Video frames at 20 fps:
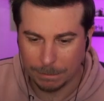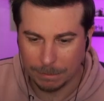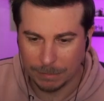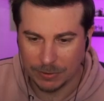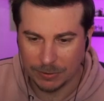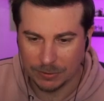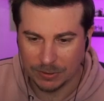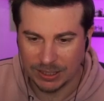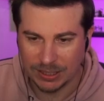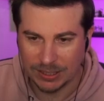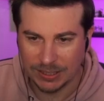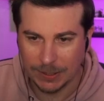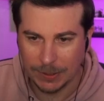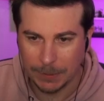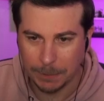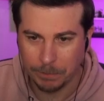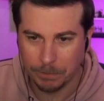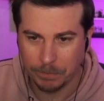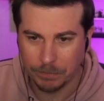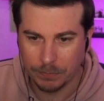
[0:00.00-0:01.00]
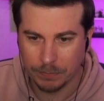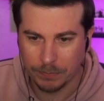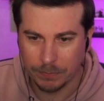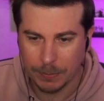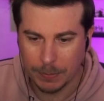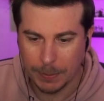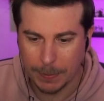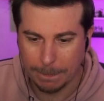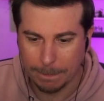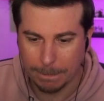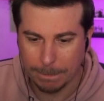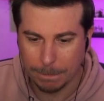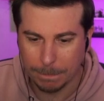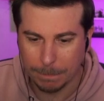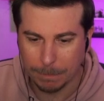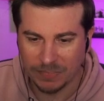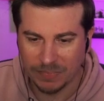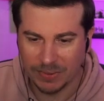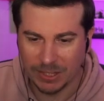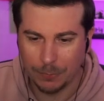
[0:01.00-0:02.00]
Okay.
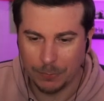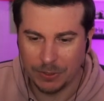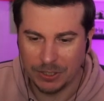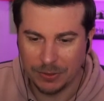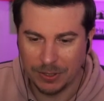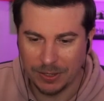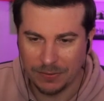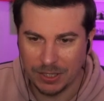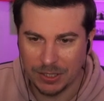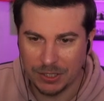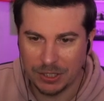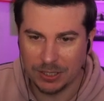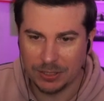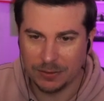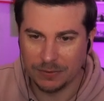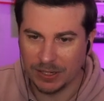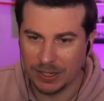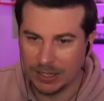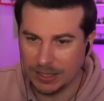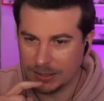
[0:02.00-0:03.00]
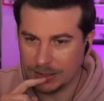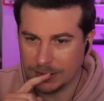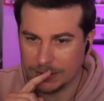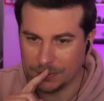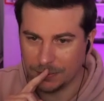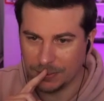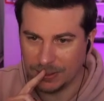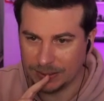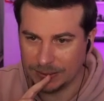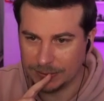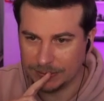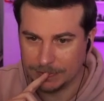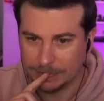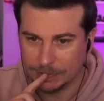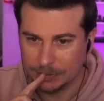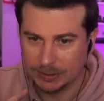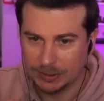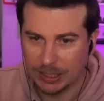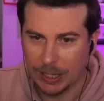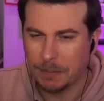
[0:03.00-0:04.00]
And we do have the Giovanni as well.
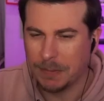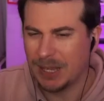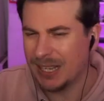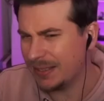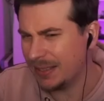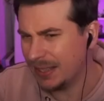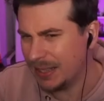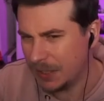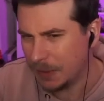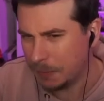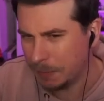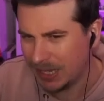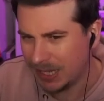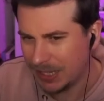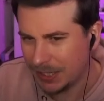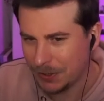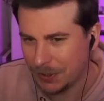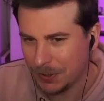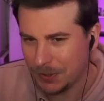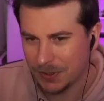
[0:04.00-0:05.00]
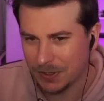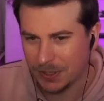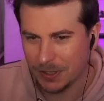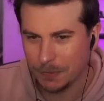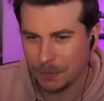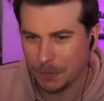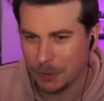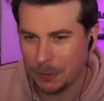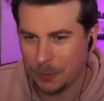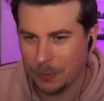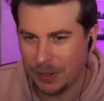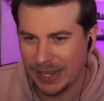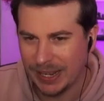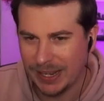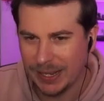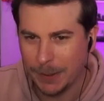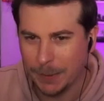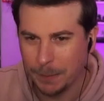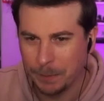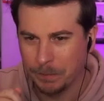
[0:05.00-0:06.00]
I'm guessing this Pikachu's going to run
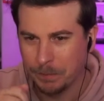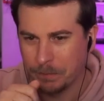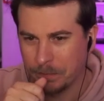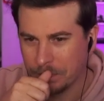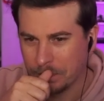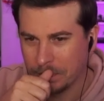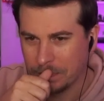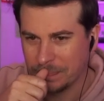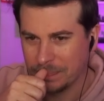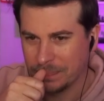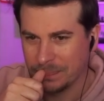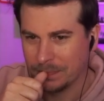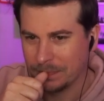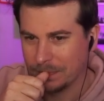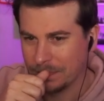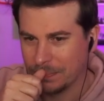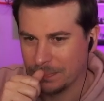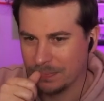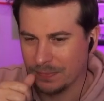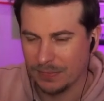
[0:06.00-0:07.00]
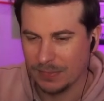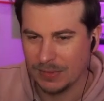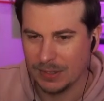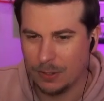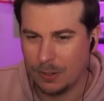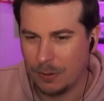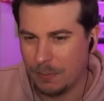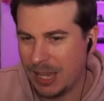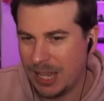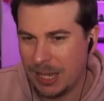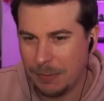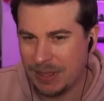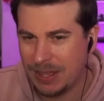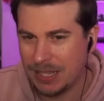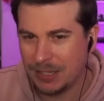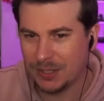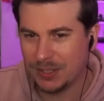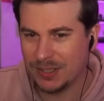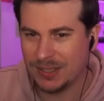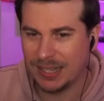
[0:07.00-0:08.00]
away. Or maybe they're
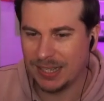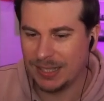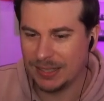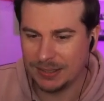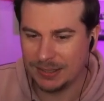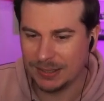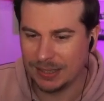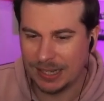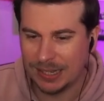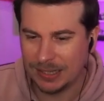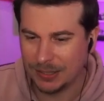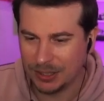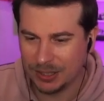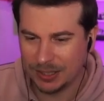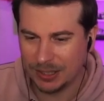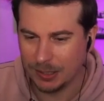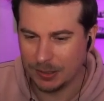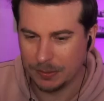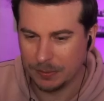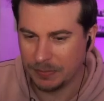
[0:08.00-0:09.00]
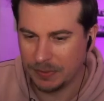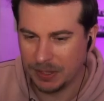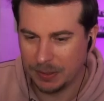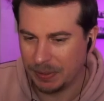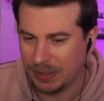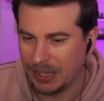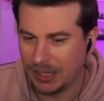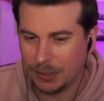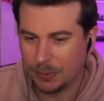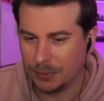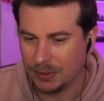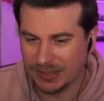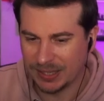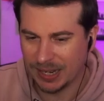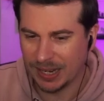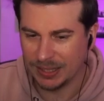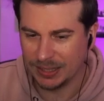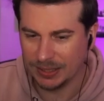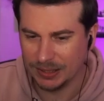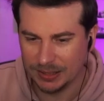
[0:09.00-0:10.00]
just saying, actually, the Pika will
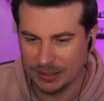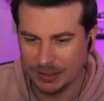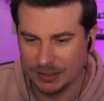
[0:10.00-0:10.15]
tank.